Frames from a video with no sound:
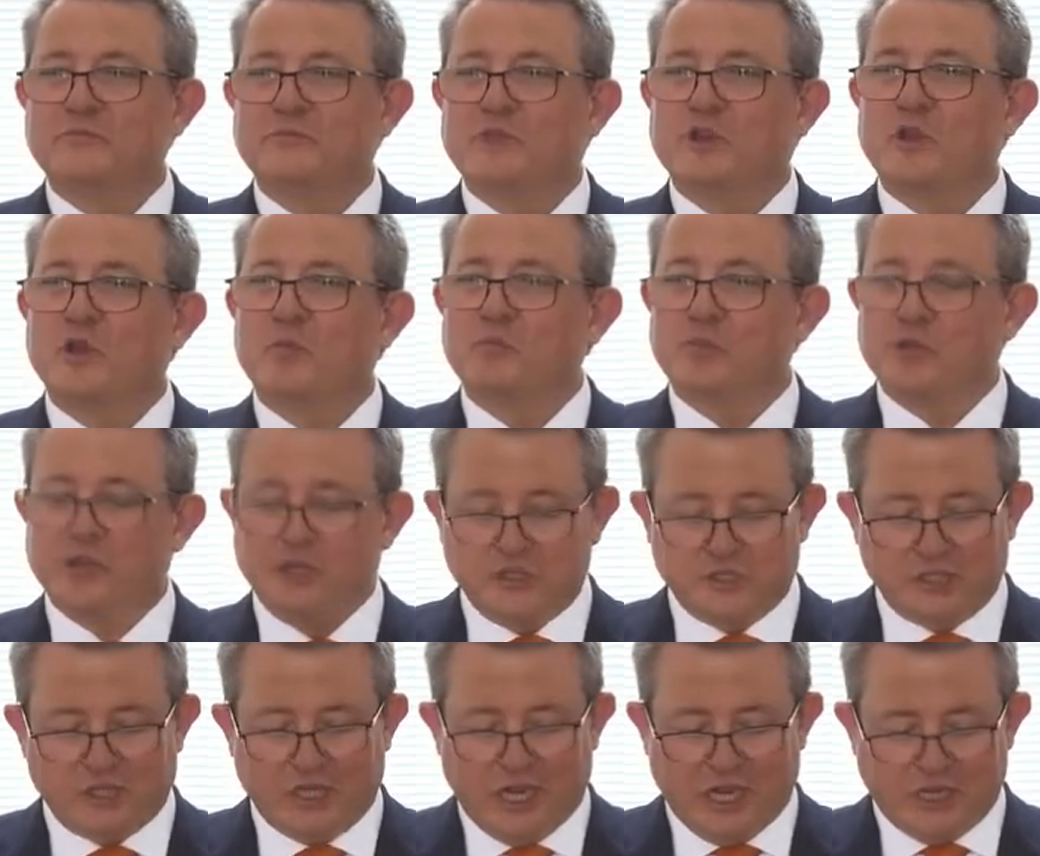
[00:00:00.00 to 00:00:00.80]
company
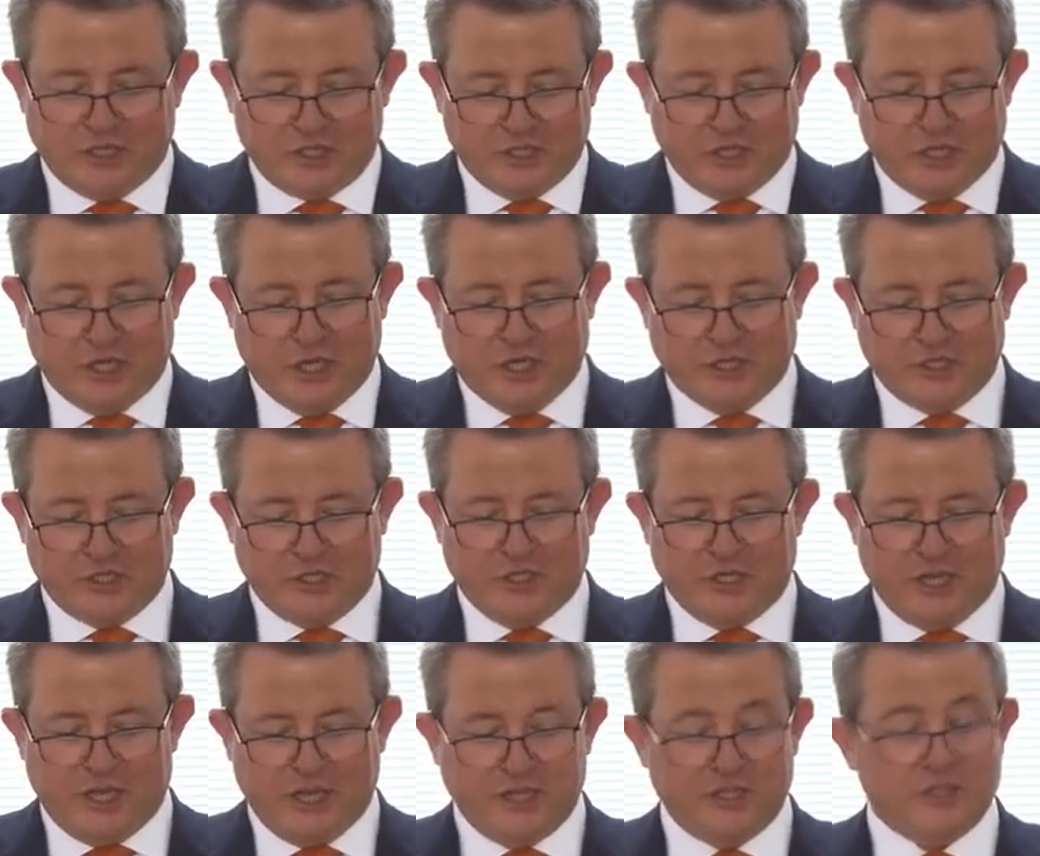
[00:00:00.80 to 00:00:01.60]
selected here
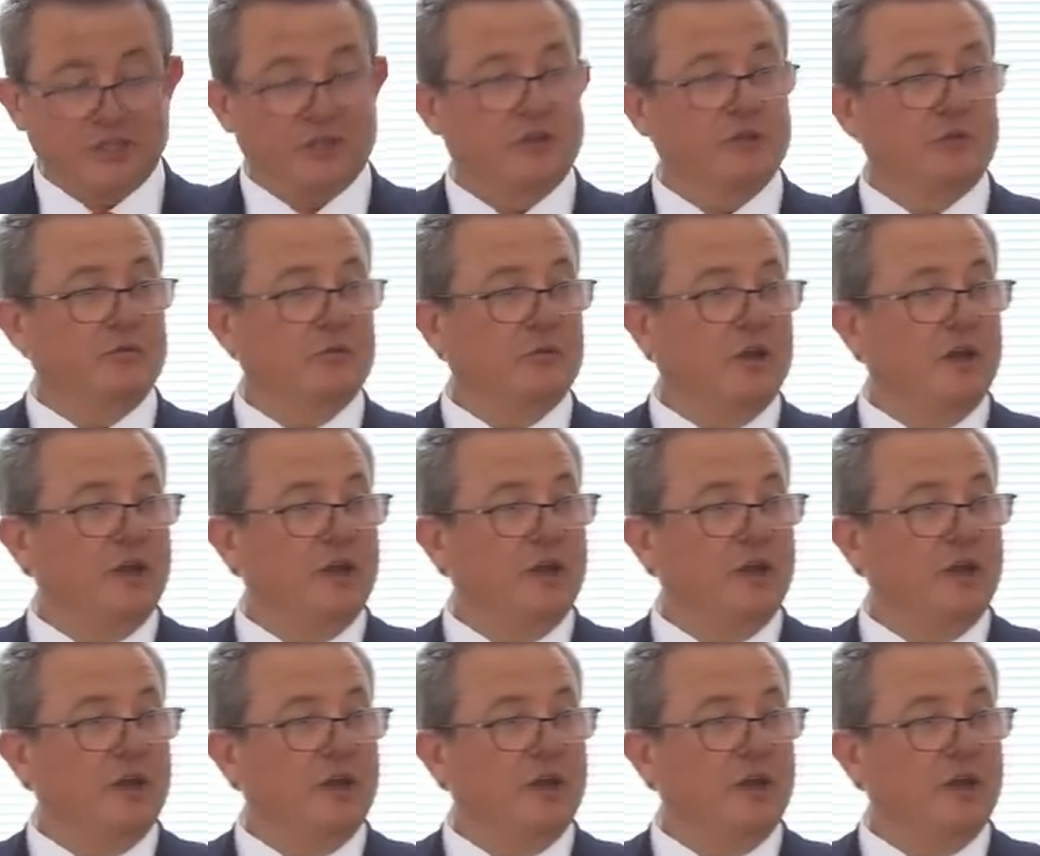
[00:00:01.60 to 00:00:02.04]
today. So